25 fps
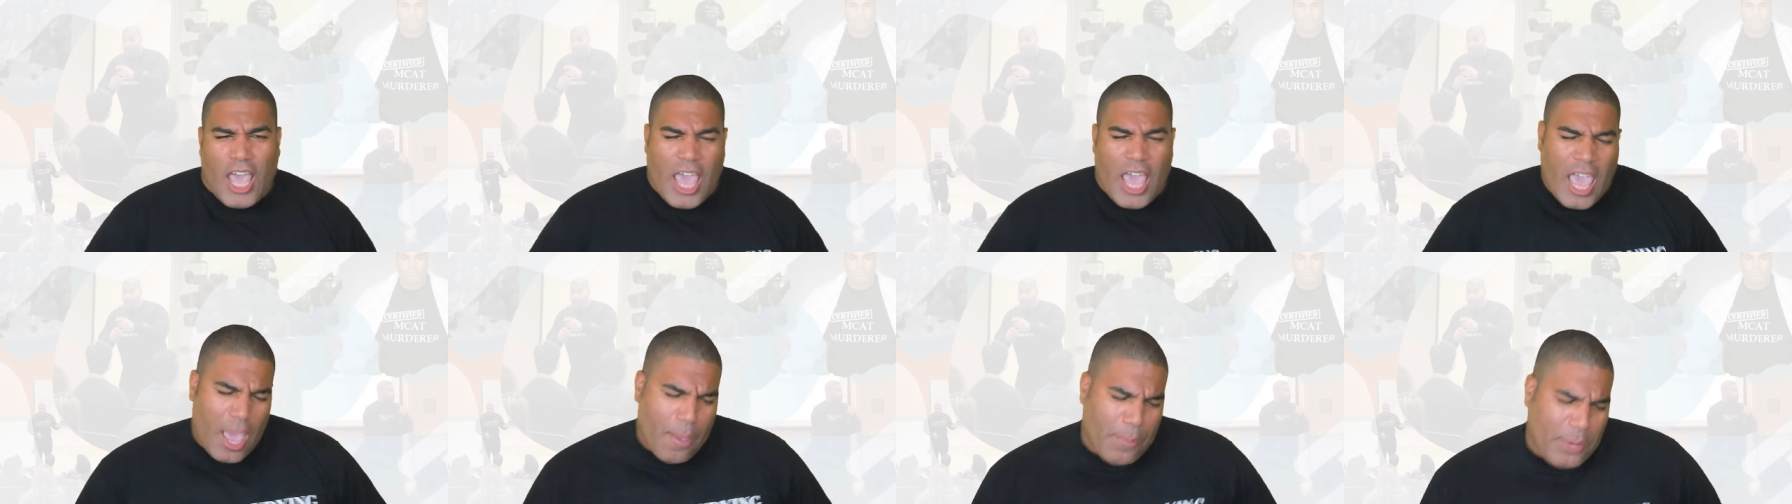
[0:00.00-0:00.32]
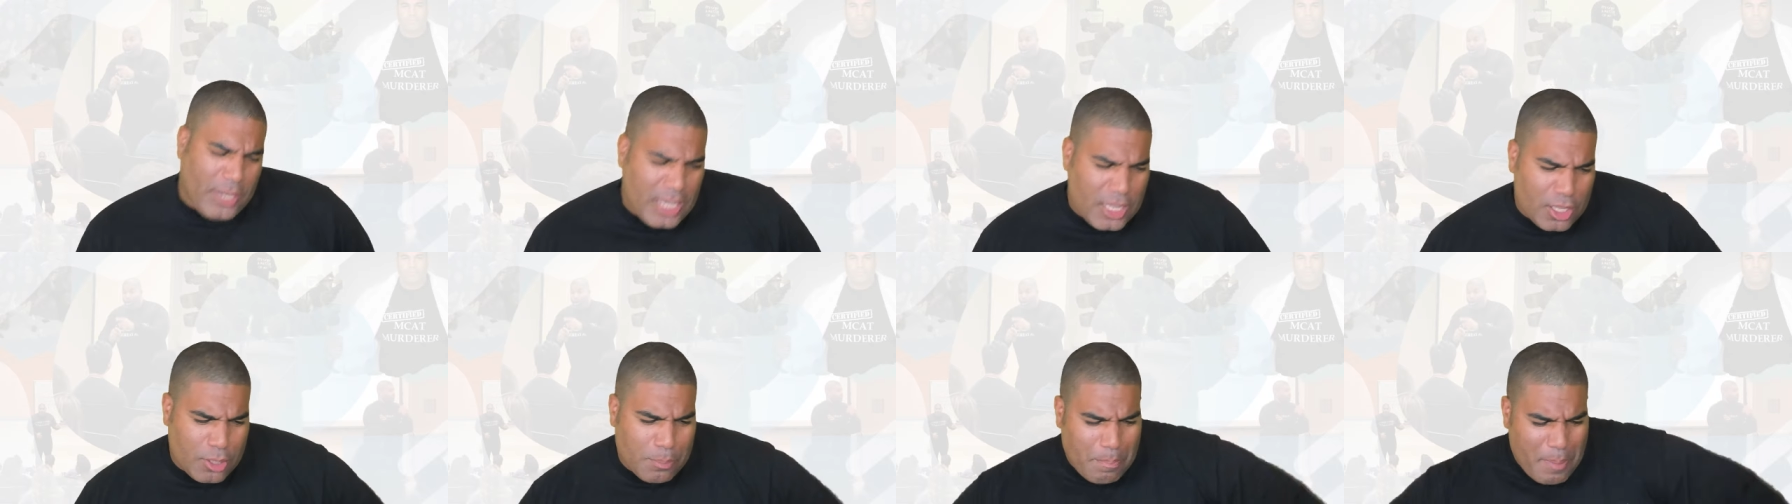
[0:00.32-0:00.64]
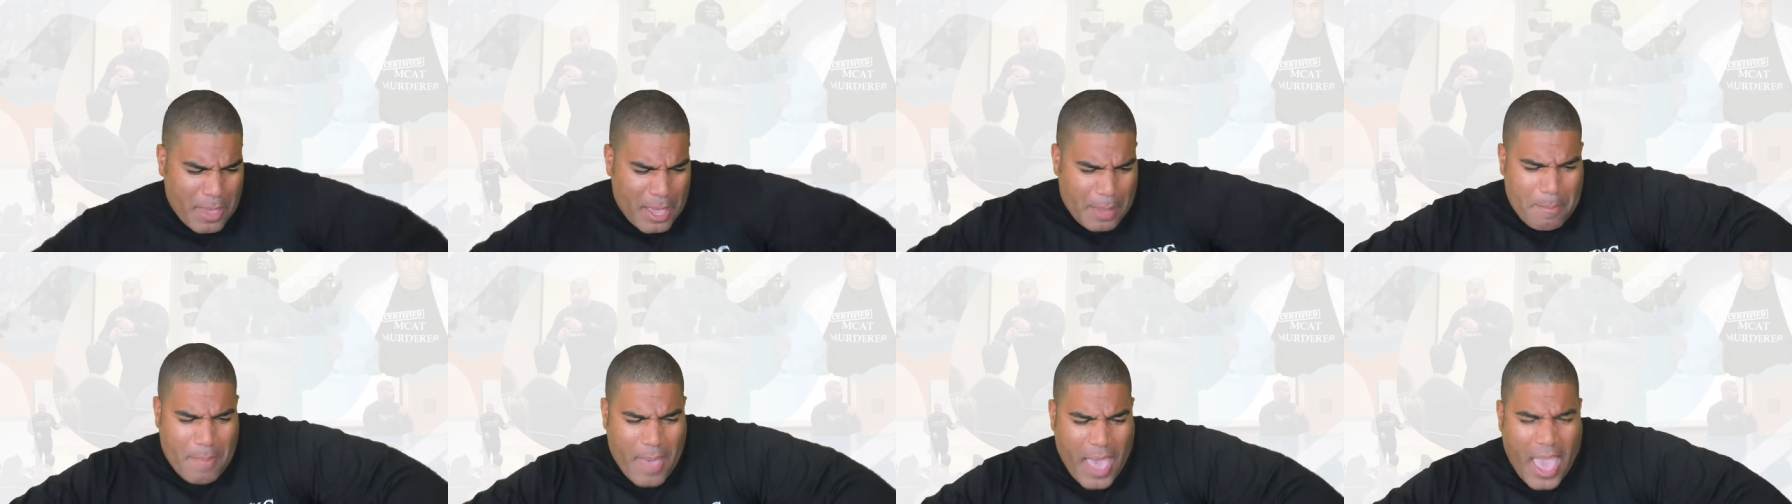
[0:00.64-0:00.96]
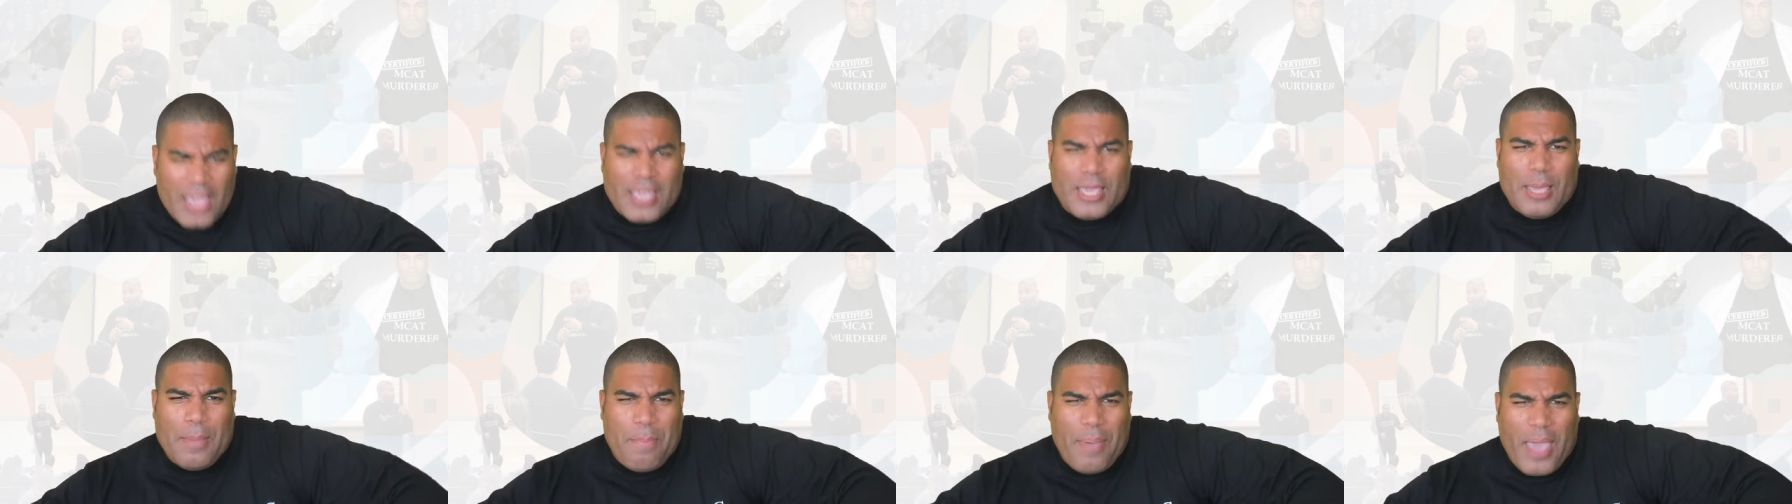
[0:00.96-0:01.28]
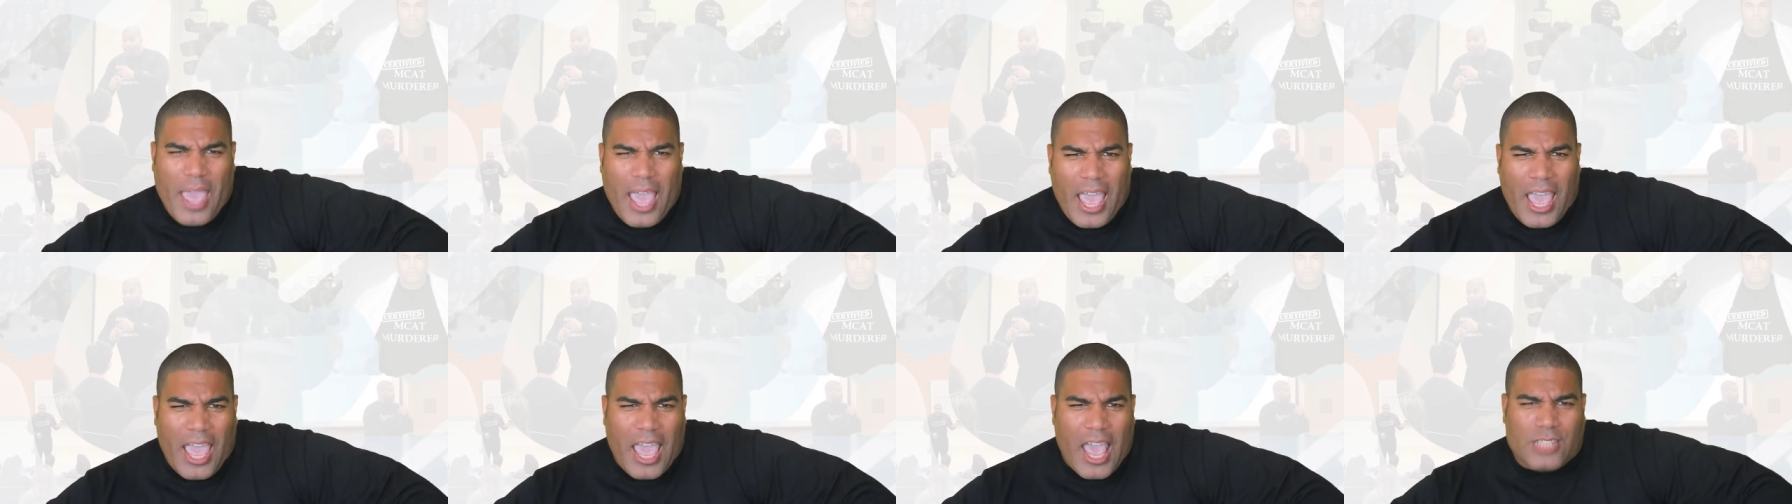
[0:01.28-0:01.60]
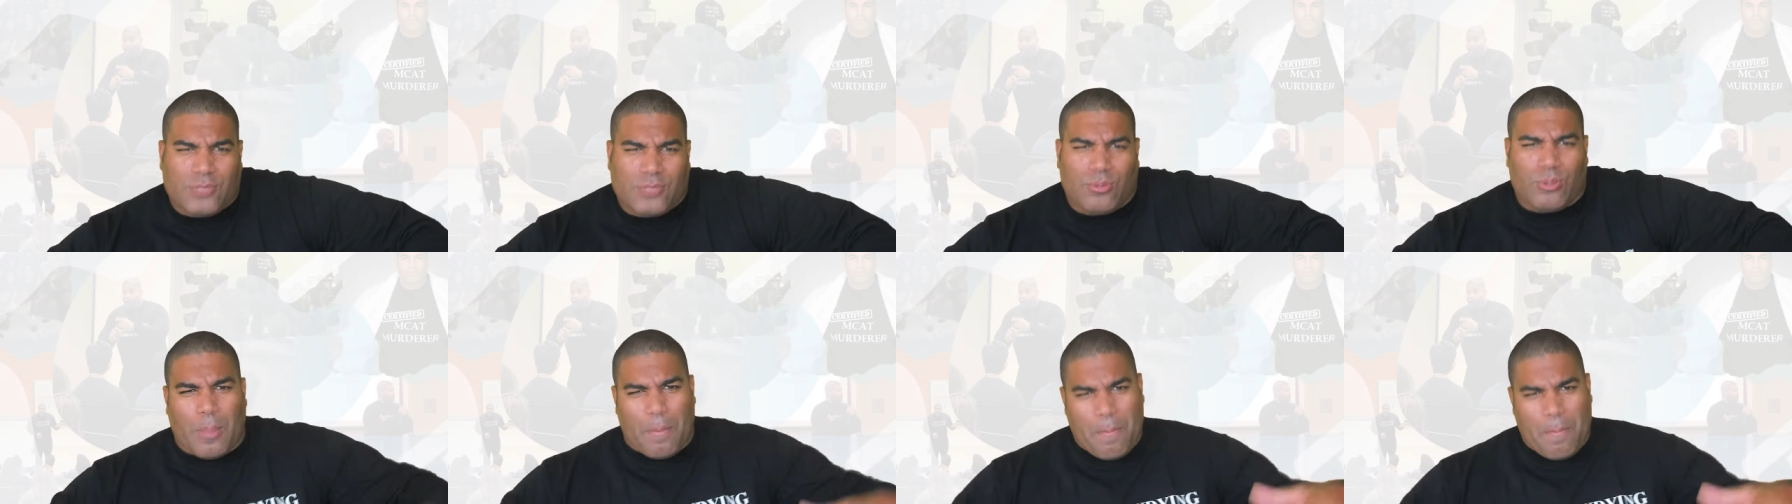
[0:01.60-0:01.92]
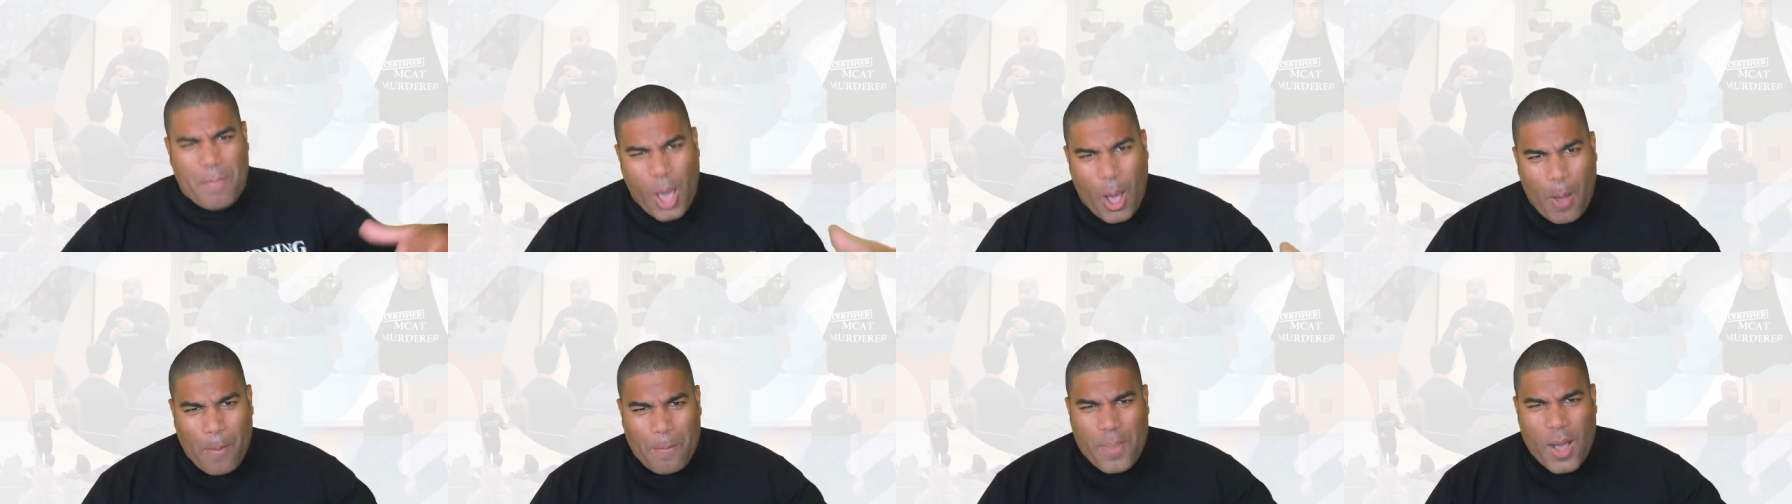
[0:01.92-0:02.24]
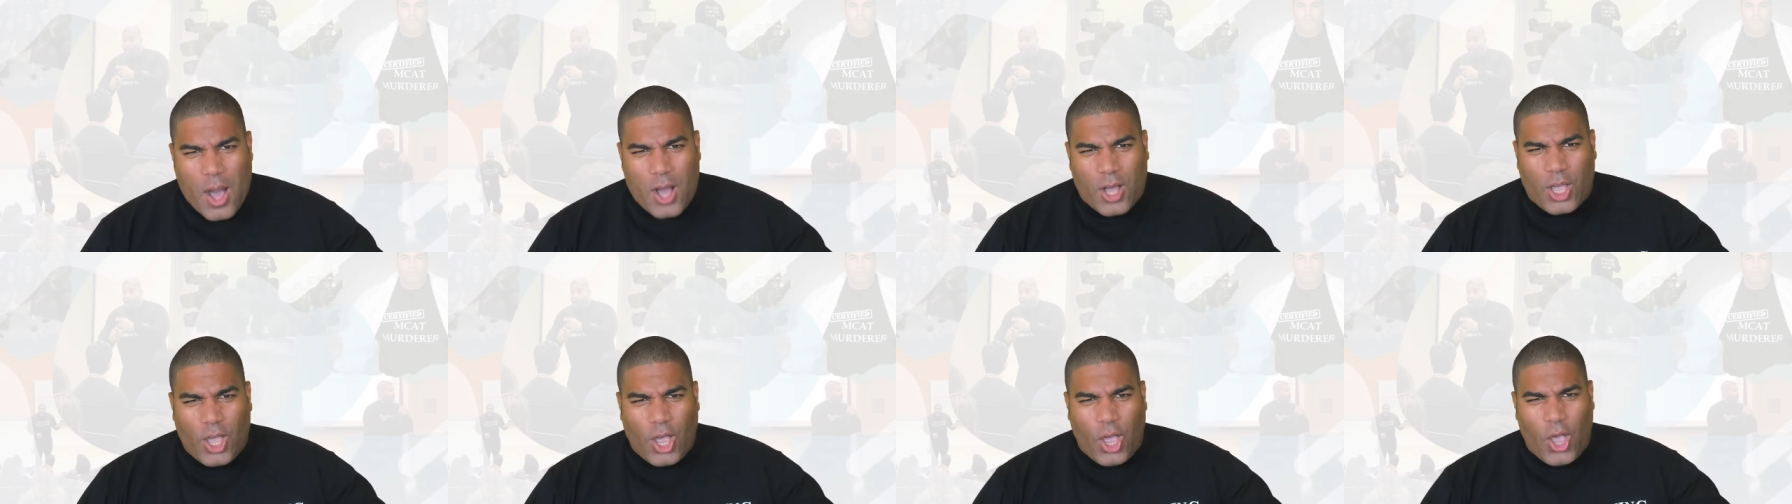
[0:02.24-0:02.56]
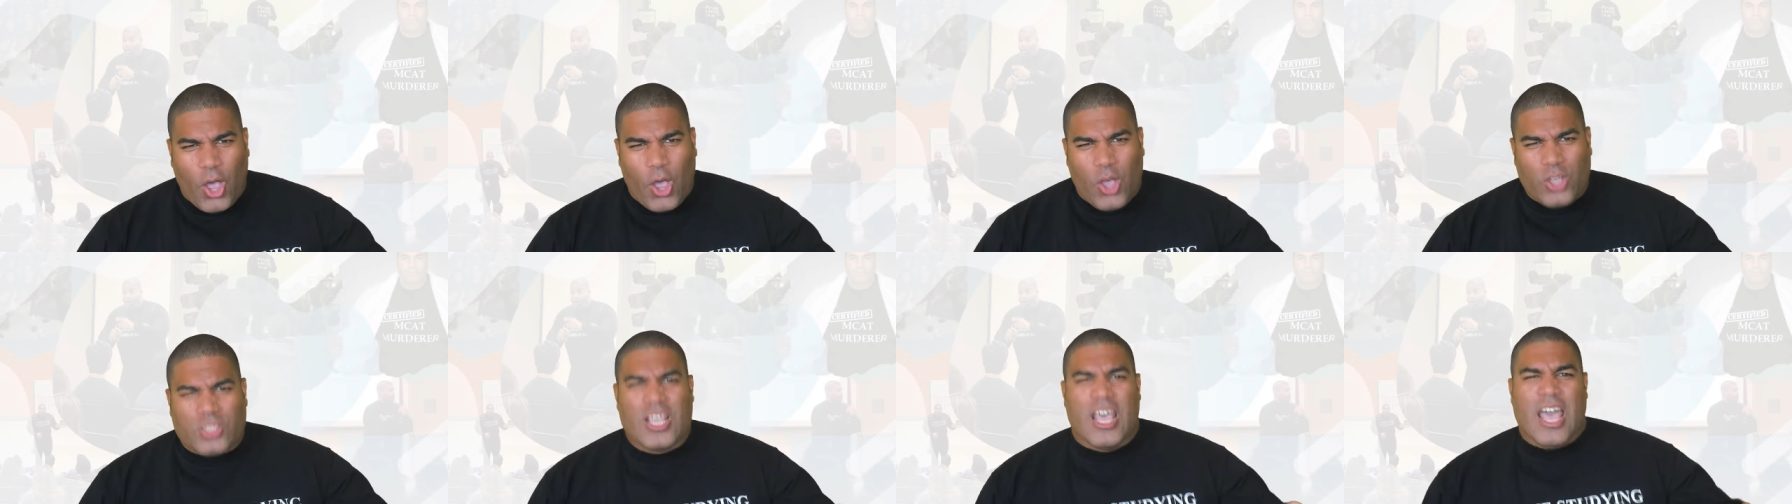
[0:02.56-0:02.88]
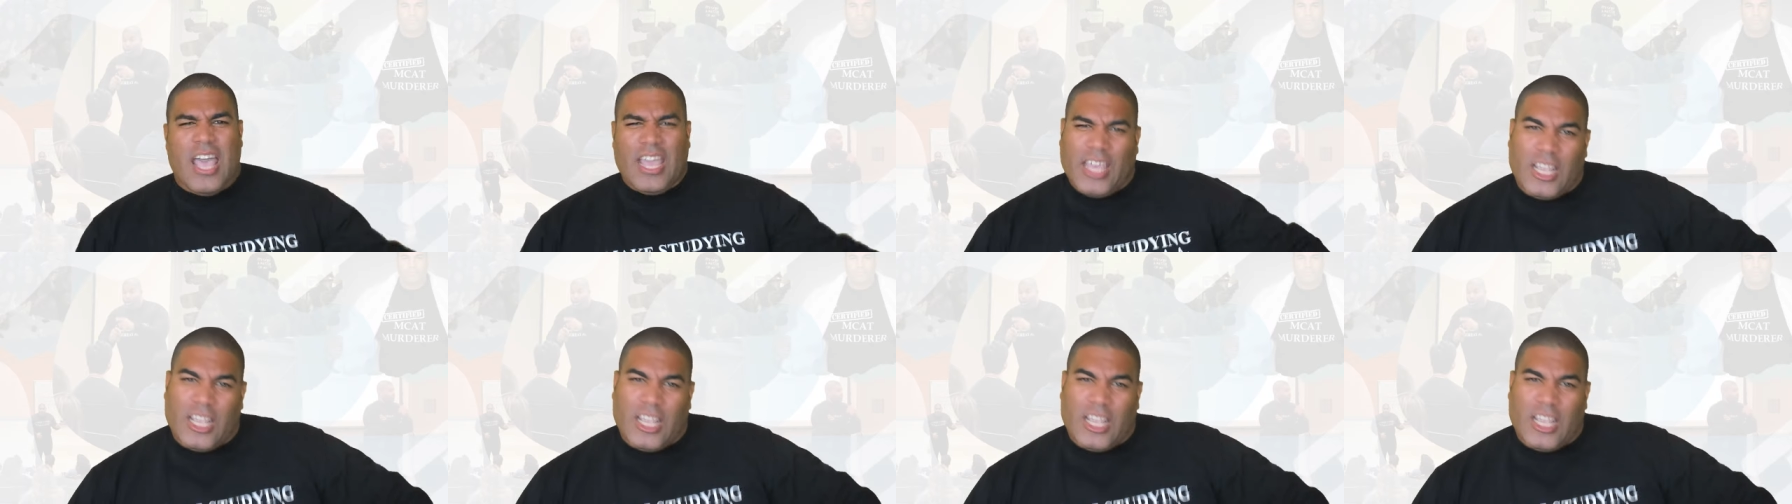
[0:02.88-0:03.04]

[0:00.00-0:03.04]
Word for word: and we get big baggy pants with the belt buckles,